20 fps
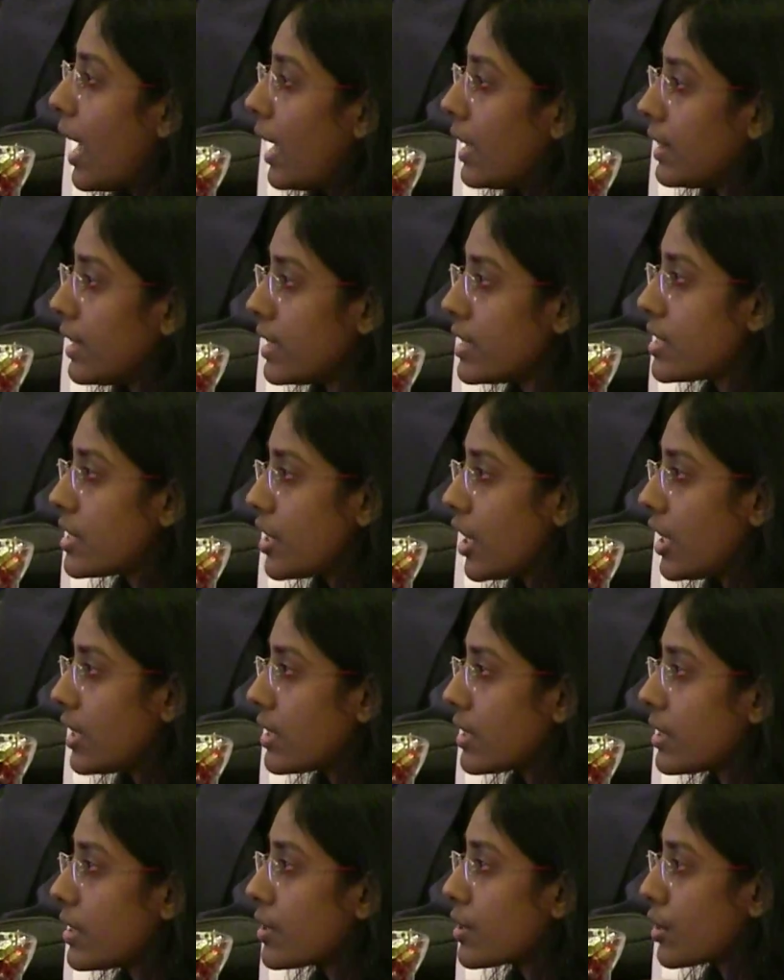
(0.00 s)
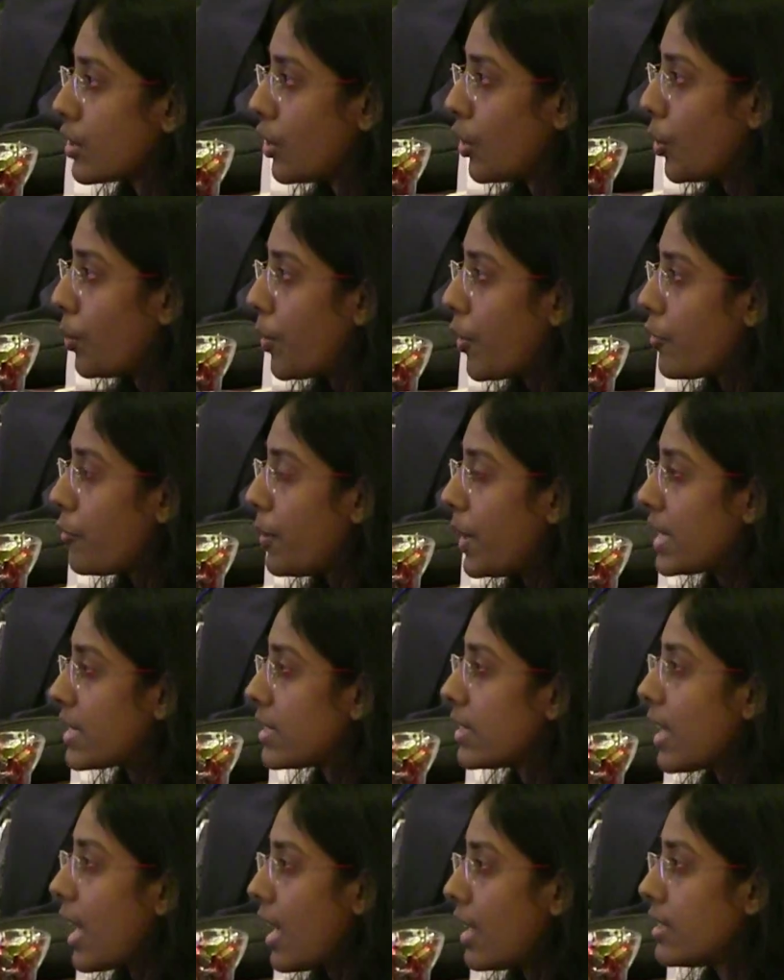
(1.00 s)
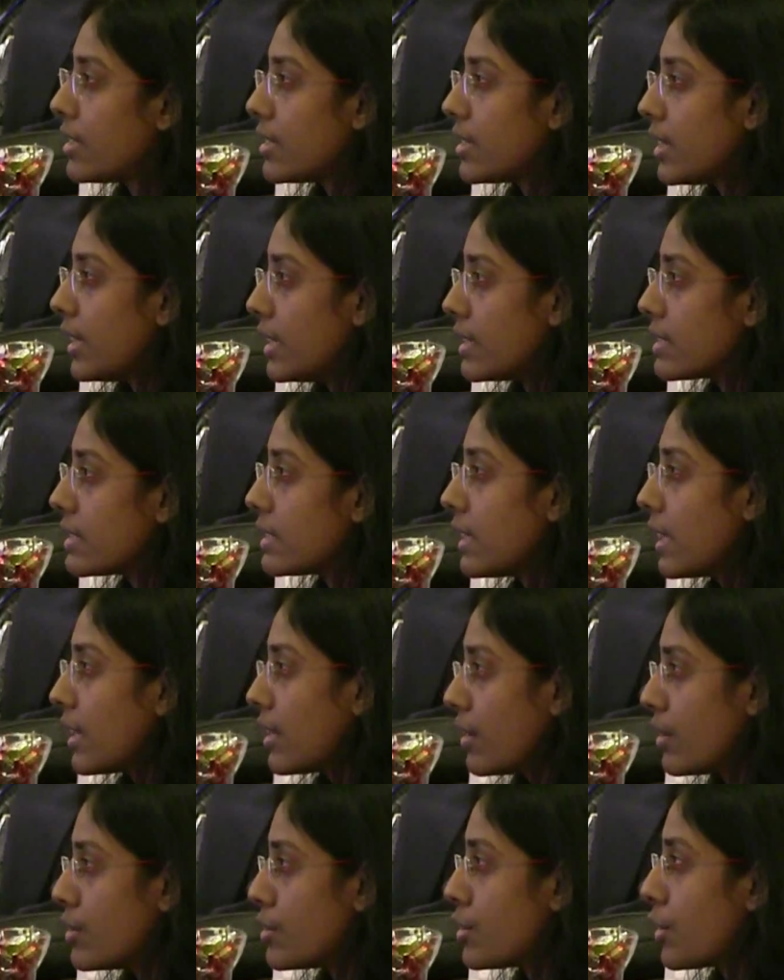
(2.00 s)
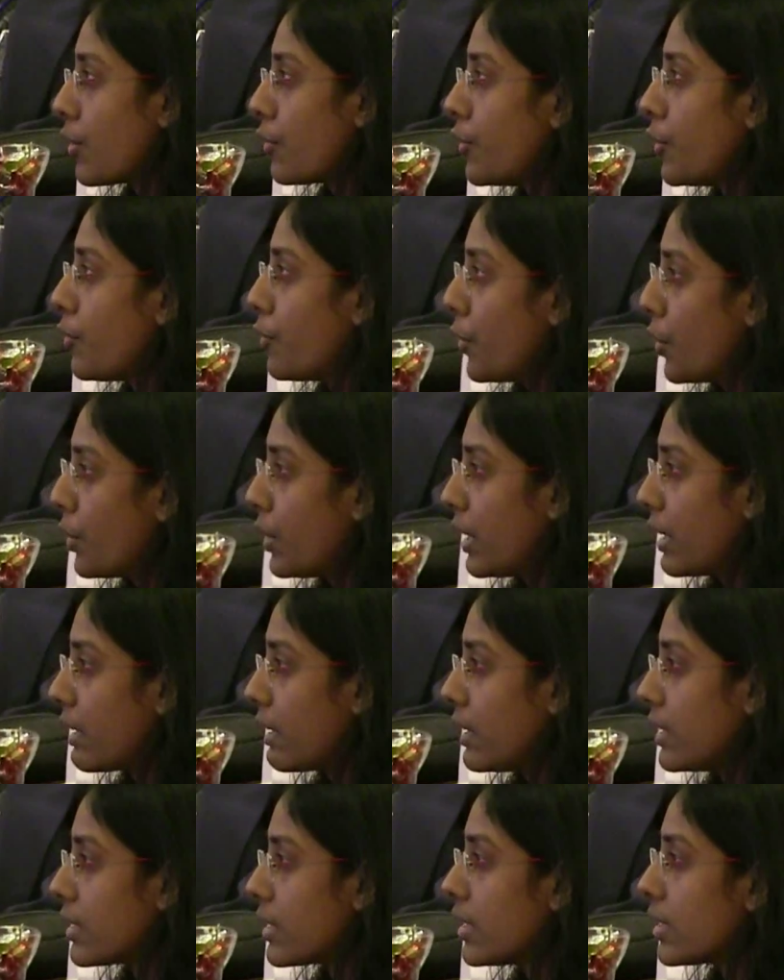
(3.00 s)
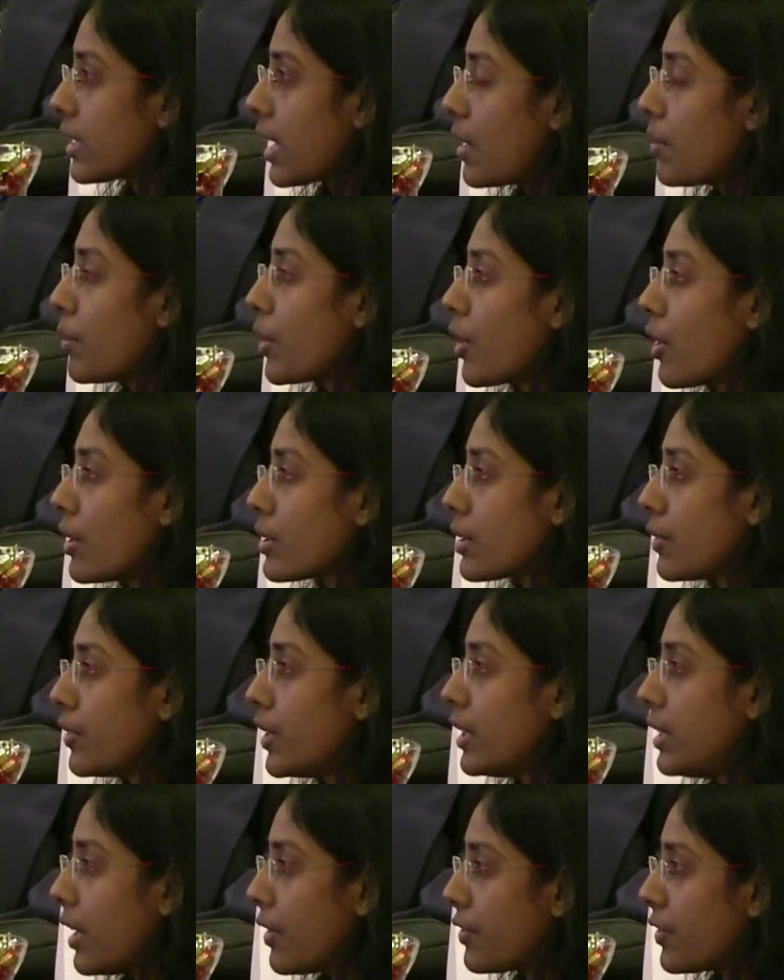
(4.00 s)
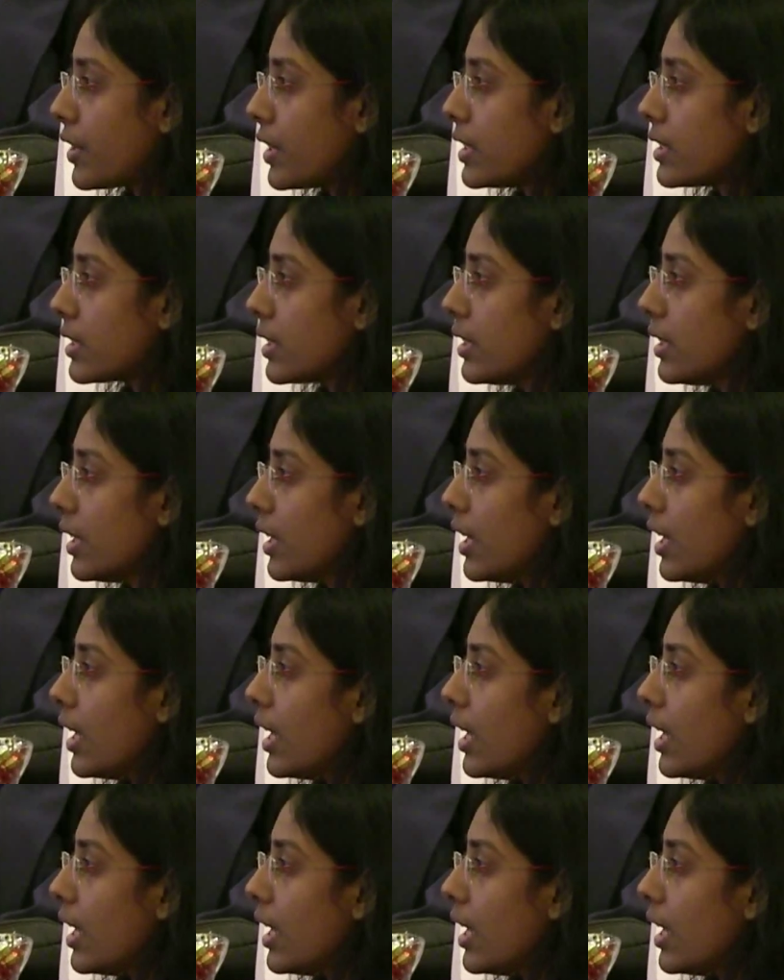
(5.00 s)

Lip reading: and this changes the slope of basin, hence the energy of the flow decreases, and because of the depth reason,